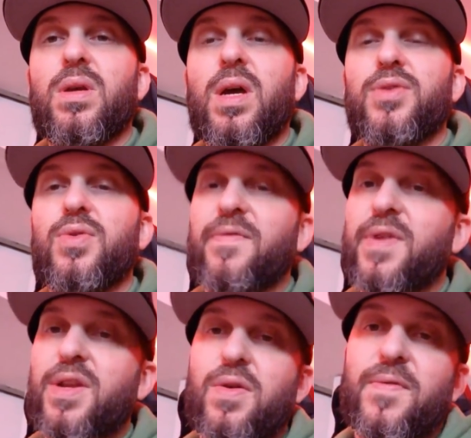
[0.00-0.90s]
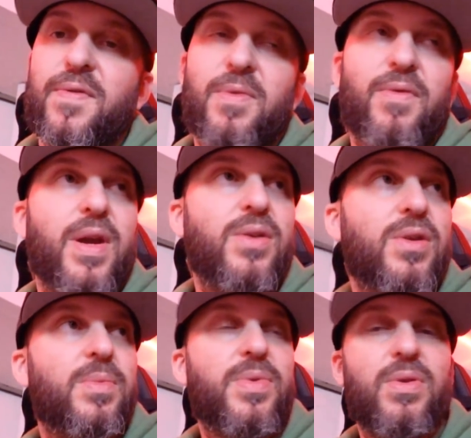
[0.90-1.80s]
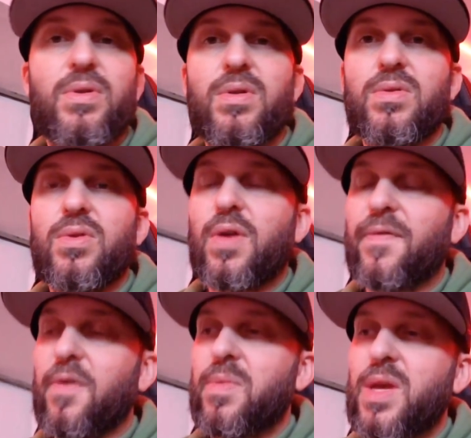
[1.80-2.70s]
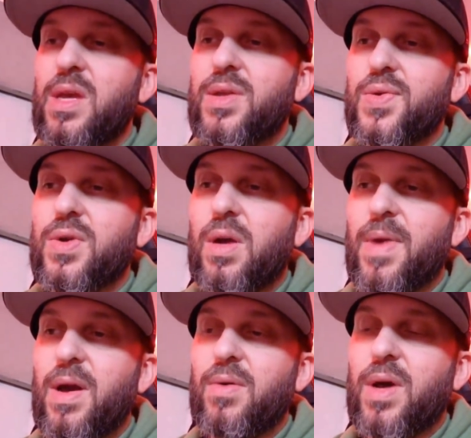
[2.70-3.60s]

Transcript: I'll do a video from the regular computer. Look for me to come out.